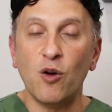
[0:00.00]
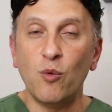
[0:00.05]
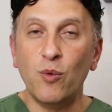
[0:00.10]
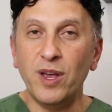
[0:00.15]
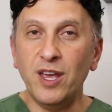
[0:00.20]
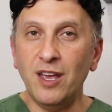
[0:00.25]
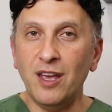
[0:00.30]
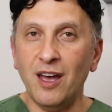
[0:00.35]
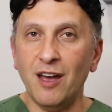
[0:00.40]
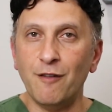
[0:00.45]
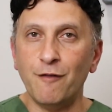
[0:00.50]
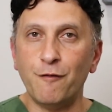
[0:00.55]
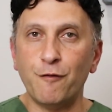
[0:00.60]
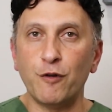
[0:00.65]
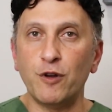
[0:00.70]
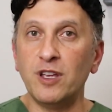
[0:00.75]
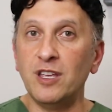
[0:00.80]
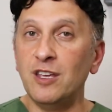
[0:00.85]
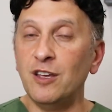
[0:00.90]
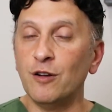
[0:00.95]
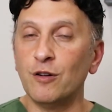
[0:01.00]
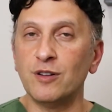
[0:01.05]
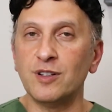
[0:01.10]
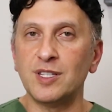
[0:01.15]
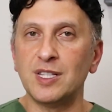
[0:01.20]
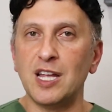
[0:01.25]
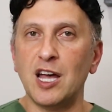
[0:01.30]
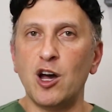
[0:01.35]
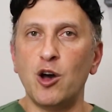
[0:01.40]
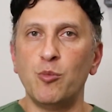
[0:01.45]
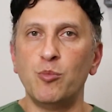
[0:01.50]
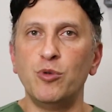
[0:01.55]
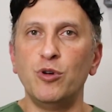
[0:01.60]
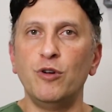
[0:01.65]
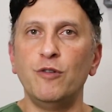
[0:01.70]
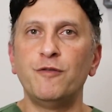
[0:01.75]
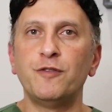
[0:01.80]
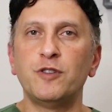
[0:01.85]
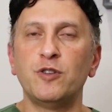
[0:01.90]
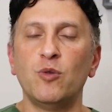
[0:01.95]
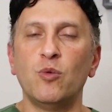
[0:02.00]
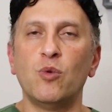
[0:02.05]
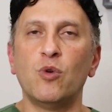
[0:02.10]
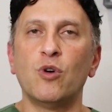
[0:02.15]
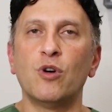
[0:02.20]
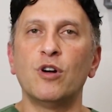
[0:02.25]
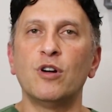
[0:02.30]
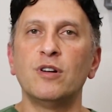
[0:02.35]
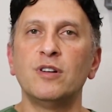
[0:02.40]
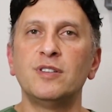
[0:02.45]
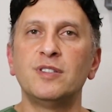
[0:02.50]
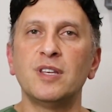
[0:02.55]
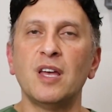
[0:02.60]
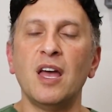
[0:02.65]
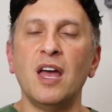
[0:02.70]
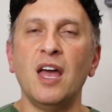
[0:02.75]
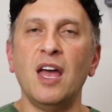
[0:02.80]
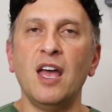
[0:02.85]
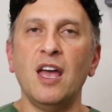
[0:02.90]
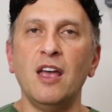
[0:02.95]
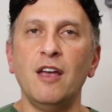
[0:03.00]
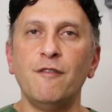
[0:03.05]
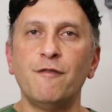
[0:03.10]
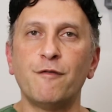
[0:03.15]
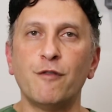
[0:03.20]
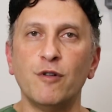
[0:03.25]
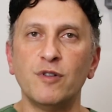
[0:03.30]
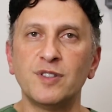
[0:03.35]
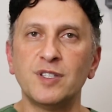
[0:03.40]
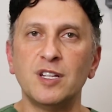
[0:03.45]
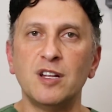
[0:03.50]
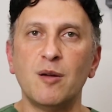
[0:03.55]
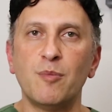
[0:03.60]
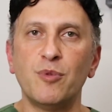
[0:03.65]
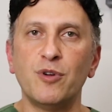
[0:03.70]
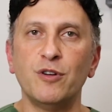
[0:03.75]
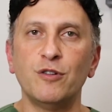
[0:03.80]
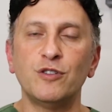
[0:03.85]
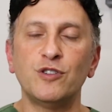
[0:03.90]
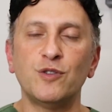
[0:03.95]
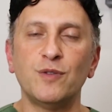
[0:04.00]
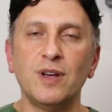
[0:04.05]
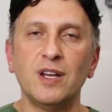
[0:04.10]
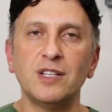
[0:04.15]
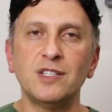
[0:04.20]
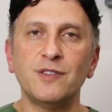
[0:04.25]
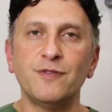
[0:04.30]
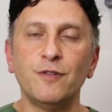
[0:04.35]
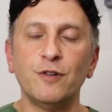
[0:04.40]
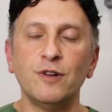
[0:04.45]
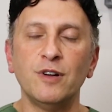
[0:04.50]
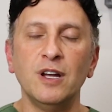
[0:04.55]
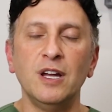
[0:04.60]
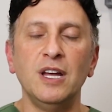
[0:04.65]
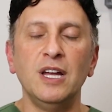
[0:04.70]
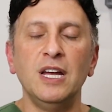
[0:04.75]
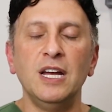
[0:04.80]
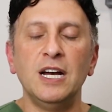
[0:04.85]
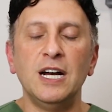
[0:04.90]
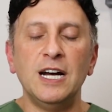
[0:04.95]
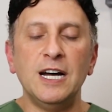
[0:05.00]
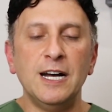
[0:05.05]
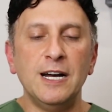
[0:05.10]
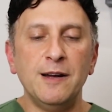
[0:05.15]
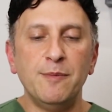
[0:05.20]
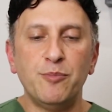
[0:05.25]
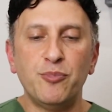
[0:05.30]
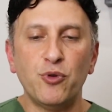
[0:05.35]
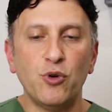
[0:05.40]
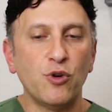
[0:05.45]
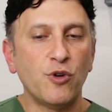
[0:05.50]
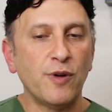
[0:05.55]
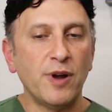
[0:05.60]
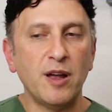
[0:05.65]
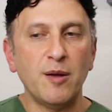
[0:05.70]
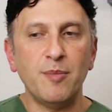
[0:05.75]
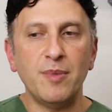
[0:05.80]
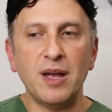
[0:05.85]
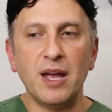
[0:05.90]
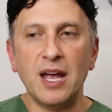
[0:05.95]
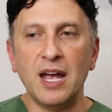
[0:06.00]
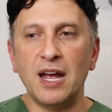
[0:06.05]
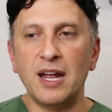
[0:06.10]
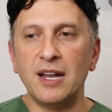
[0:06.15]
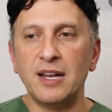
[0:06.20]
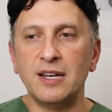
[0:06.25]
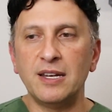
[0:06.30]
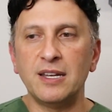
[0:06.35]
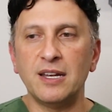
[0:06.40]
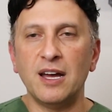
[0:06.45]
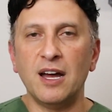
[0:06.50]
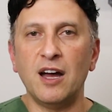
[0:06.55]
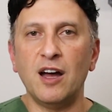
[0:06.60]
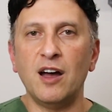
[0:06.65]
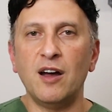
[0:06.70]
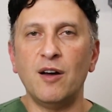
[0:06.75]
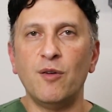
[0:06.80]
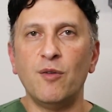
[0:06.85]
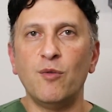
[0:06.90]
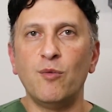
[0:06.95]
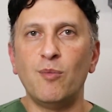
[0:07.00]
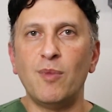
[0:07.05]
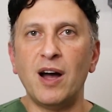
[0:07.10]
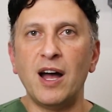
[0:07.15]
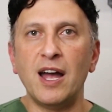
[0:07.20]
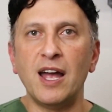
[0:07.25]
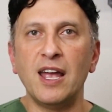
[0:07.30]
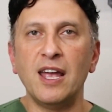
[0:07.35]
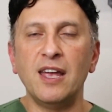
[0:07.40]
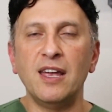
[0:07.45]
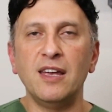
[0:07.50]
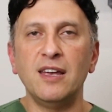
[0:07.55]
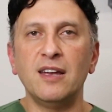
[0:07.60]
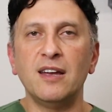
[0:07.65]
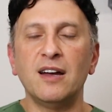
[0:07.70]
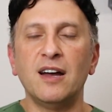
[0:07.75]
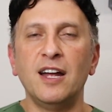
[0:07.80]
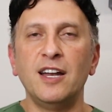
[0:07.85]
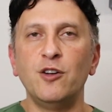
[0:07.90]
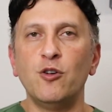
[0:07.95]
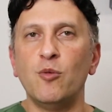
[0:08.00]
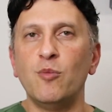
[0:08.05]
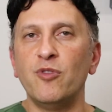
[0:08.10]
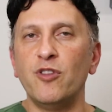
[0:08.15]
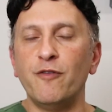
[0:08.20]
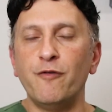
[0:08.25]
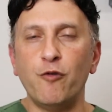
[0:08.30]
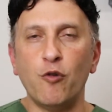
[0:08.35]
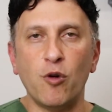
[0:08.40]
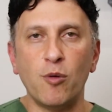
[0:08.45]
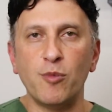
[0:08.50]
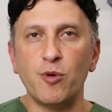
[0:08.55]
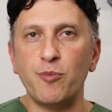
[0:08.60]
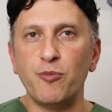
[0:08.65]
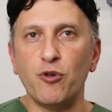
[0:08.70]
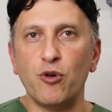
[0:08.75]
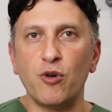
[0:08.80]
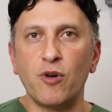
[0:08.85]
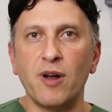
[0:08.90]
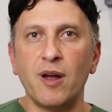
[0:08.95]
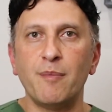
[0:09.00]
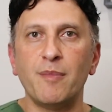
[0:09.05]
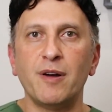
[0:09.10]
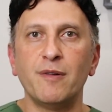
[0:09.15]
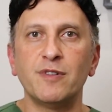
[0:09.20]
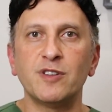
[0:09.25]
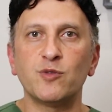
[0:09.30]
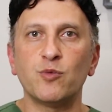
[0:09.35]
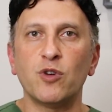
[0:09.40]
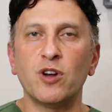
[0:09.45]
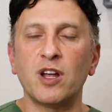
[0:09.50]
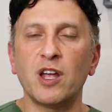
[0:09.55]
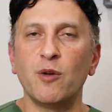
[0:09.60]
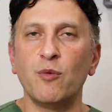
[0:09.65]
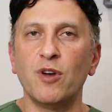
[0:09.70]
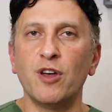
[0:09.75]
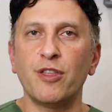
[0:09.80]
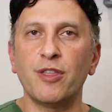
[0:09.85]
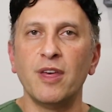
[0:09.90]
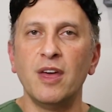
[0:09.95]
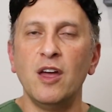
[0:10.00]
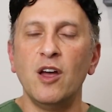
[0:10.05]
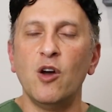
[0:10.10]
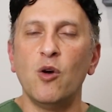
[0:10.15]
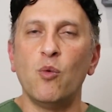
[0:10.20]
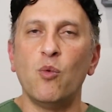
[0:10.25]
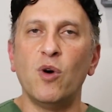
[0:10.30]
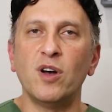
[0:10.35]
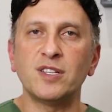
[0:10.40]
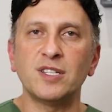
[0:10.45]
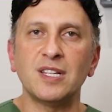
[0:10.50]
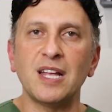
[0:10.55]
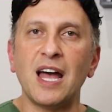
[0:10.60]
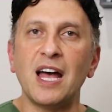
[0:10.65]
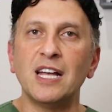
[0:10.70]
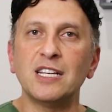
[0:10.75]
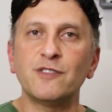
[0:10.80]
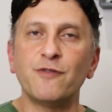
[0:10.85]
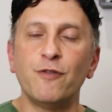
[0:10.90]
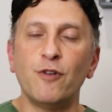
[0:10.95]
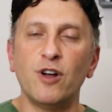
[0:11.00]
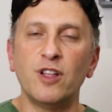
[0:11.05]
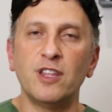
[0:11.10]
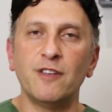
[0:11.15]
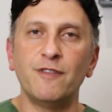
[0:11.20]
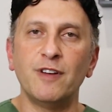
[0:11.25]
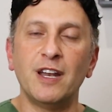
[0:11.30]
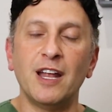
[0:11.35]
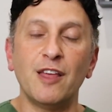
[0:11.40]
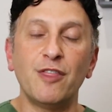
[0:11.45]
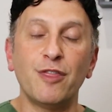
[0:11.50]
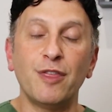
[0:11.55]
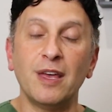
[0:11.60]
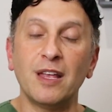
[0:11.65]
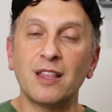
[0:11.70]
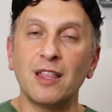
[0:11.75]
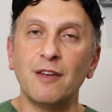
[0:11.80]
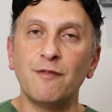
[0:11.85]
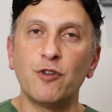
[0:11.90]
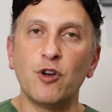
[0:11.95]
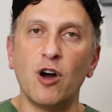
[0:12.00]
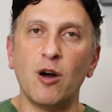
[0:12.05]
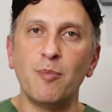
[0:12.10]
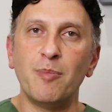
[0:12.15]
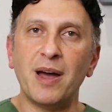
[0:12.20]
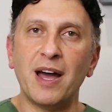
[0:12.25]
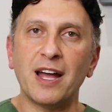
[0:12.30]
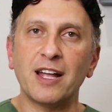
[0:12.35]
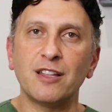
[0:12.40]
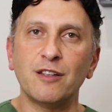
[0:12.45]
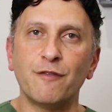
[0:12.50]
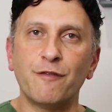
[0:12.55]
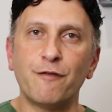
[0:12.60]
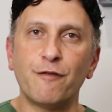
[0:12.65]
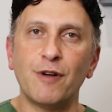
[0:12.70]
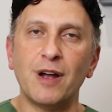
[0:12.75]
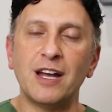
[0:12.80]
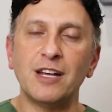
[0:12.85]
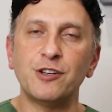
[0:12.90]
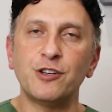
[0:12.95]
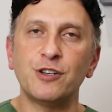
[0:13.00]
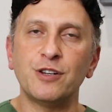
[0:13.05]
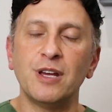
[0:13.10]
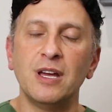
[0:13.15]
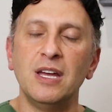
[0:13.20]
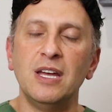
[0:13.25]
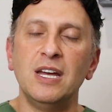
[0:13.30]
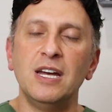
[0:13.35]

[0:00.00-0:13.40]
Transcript: We have for years now moved towards a frozen embryo transfer um, program, and uh, my I know the former program I was working with wasn't as fond of it. I think they've gone back to fresh.